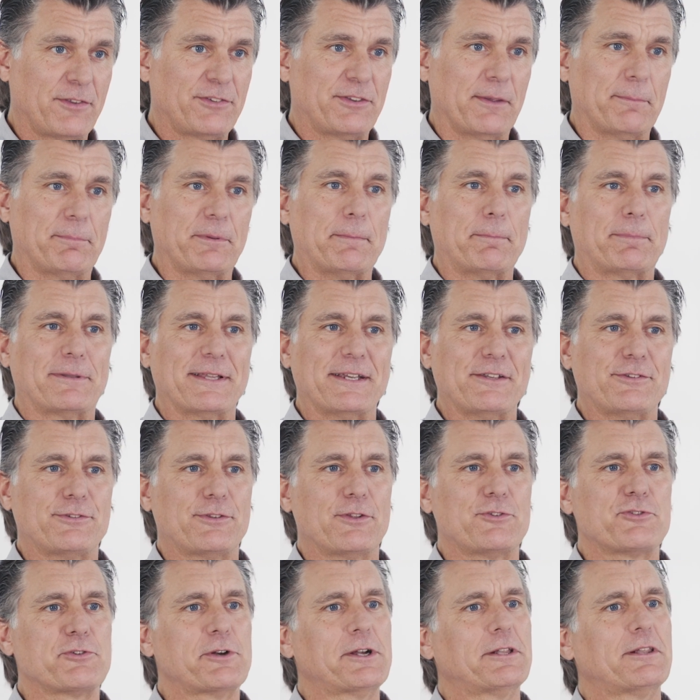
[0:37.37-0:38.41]
Simply place the
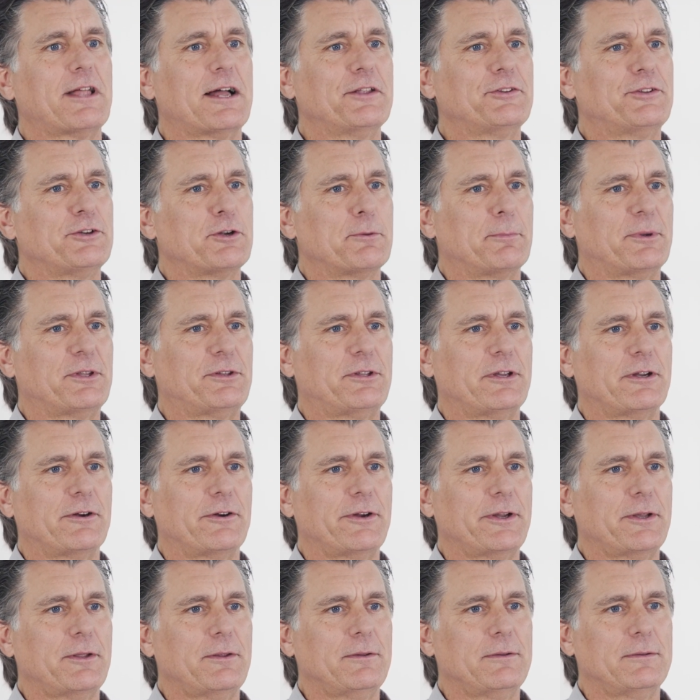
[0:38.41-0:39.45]
drill onto your
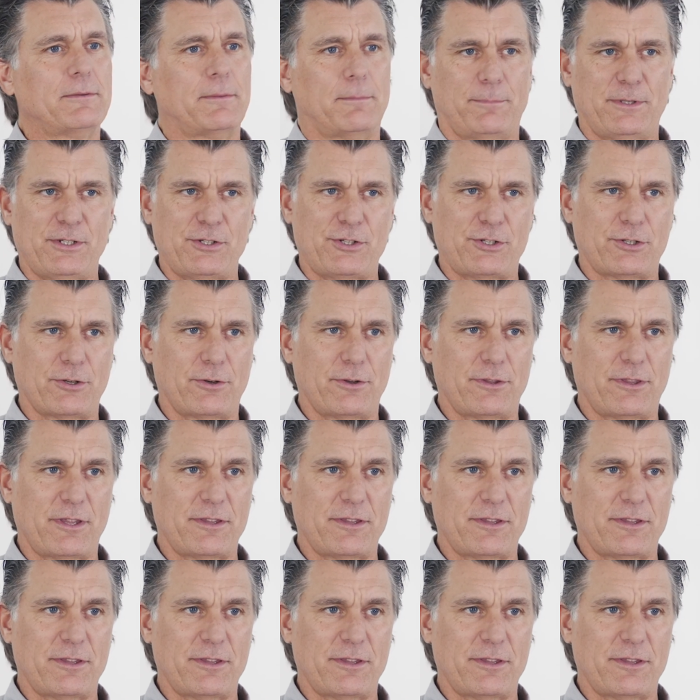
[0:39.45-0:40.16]
material, be sure the